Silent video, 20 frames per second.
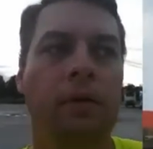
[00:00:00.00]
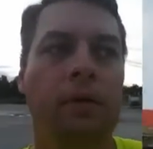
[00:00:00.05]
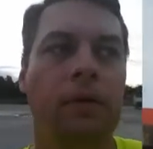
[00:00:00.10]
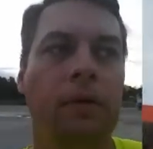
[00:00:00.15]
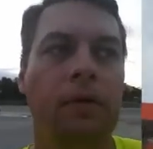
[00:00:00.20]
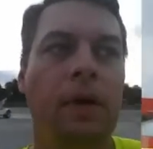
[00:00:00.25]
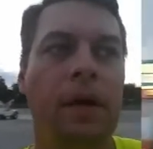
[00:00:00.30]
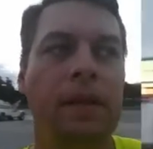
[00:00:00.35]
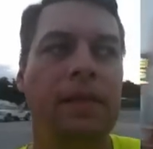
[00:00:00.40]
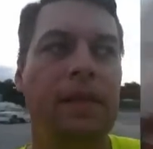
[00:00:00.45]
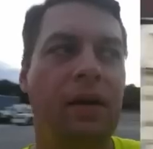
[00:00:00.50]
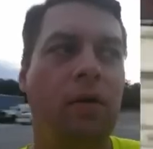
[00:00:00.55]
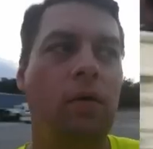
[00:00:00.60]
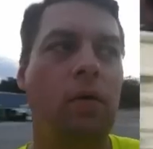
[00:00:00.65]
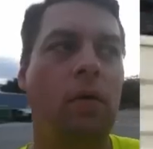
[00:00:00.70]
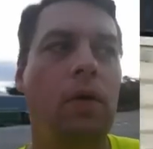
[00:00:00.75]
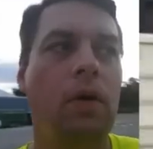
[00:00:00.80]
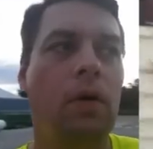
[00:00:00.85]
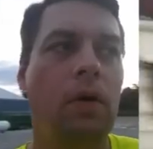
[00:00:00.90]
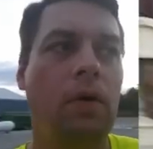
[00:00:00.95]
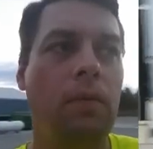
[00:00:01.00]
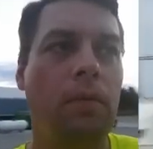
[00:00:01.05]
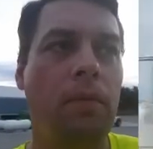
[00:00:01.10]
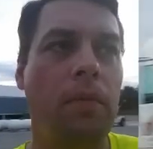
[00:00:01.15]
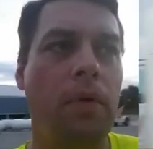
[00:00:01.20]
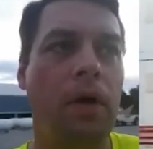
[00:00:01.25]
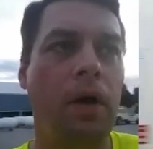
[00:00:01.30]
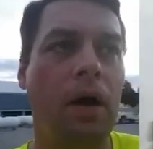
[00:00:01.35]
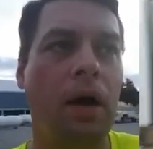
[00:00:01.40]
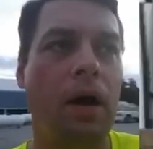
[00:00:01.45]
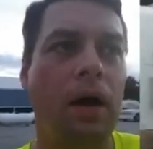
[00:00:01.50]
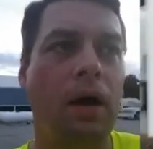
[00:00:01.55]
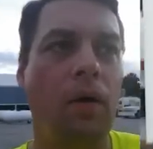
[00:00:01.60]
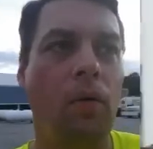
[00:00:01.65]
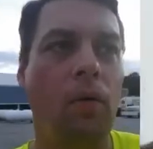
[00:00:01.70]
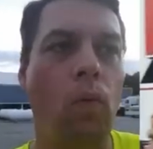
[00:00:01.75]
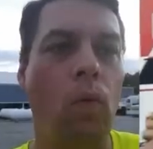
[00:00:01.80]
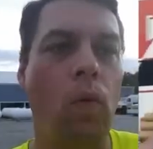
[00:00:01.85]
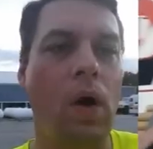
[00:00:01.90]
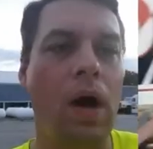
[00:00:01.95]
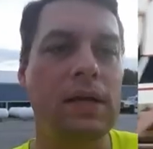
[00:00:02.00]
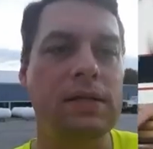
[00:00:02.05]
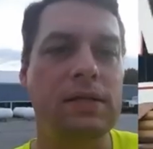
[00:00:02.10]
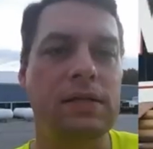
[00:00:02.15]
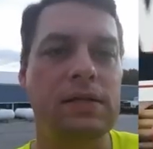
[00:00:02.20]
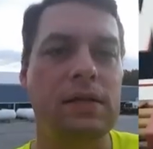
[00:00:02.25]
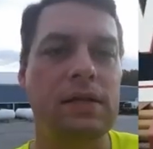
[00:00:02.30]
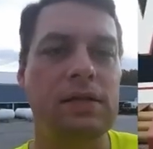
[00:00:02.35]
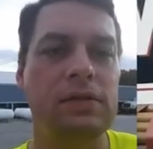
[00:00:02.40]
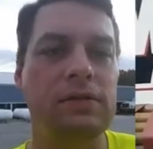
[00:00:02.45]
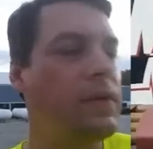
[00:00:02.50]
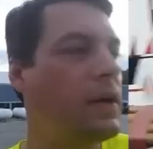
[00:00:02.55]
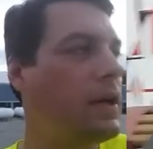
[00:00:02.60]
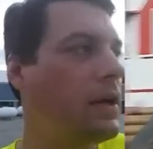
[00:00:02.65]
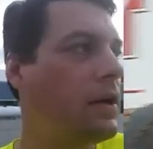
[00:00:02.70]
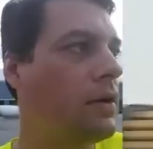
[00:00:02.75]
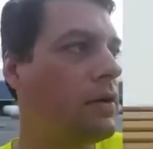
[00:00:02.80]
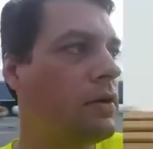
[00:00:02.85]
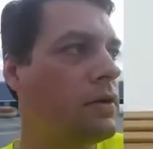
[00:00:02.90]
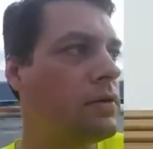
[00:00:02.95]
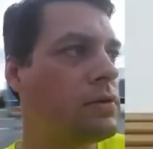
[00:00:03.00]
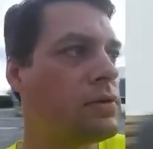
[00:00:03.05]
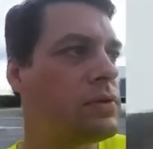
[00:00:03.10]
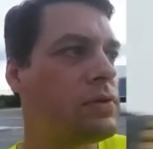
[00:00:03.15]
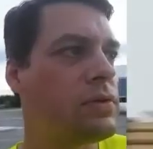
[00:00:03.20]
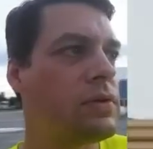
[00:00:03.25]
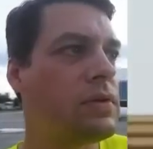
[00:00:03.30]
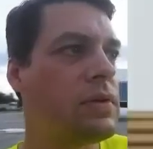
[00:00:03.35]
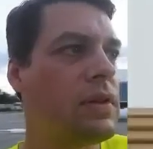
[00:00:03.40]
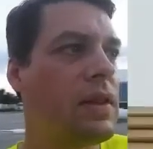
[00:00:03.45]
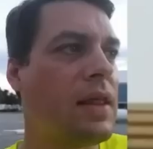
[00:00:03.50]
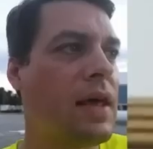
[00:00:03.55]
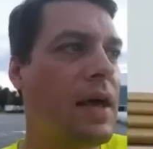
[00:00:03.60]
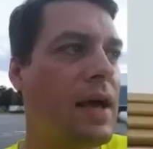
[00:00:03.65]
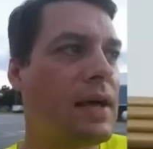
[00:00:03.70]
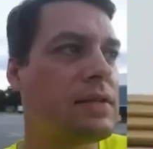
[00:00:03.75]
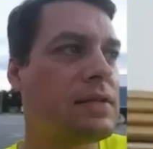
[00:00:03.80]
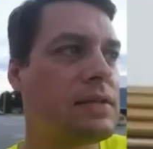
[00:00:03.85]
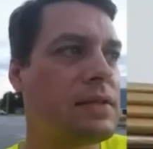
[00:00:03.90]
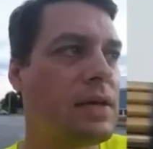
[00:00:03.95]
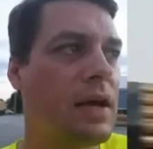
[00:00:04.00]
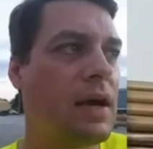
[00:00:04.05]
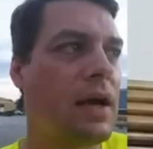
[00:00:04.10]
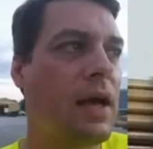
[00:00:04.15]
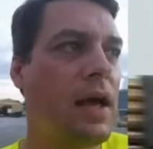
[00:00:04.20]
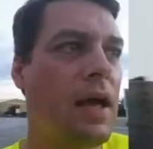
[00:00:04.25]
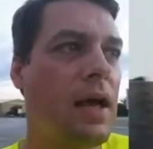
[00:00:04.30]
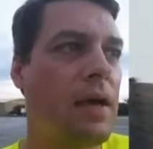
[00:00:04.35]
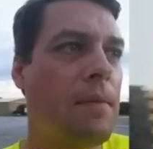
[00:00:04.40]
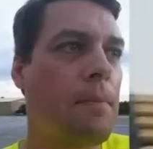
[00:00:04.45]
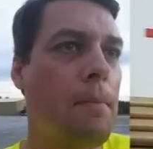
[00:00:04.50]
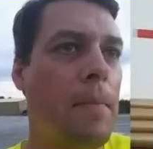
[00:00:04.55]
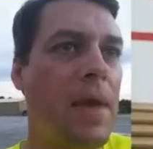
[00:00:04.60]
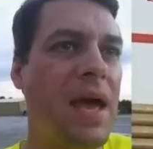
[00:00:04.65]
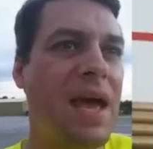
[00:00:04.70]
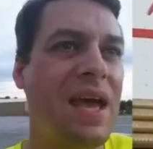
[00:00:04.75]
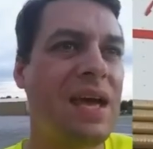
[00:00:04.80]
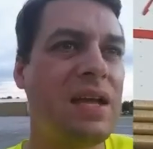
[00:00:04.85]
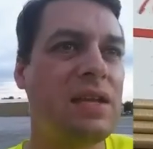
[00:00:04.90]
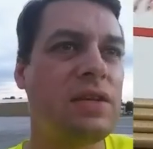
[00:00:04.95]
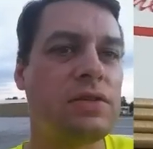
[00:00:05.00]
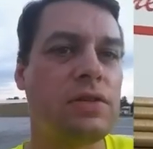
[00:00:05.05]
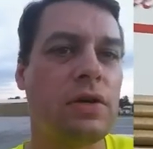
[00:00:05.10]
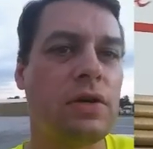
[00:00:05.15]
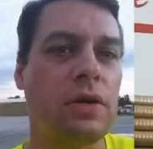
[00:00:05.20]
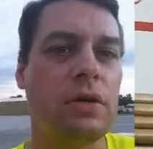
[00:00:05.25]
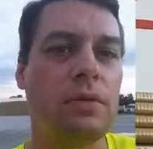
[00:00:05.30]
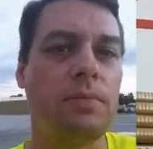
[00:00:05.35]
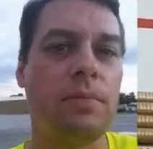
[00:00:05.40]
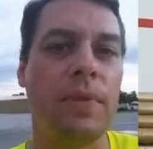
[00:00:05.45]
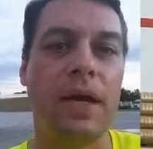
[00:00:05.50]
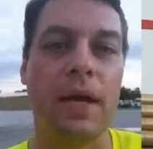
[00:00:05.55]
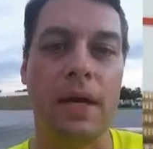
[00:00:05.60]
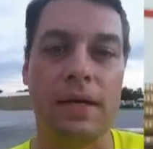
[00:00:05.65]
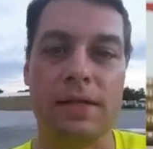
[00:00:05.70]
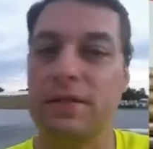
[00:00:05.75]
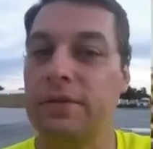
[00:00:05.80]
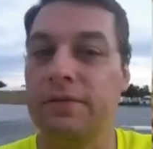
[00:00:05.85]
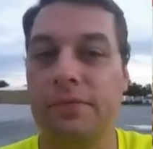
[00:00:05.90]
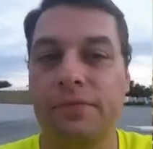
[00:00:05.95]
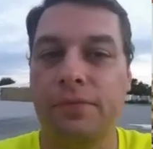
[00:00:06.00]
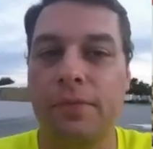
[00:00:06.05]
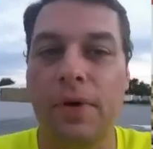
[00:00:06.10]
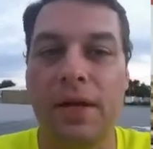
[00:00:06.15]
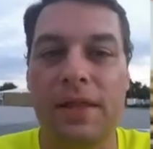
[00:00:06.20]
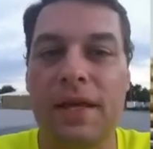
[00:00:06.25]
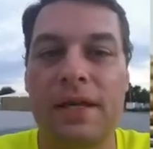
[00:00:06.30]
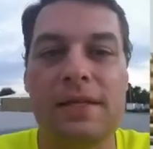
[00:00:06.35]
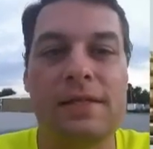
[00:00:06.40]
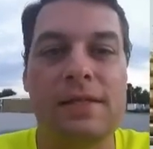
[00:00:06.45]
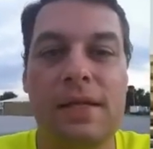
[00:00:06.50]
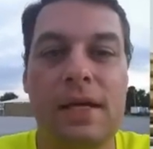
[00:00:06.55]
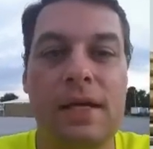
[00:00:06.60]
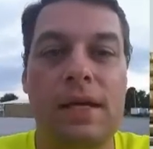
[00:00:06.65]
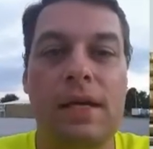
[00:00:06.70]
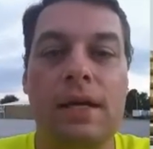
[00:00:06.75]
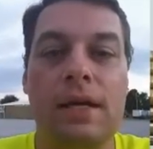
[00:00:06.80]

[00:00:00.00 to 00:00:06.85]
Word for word: I think watch these videos that may deter, because of what they see,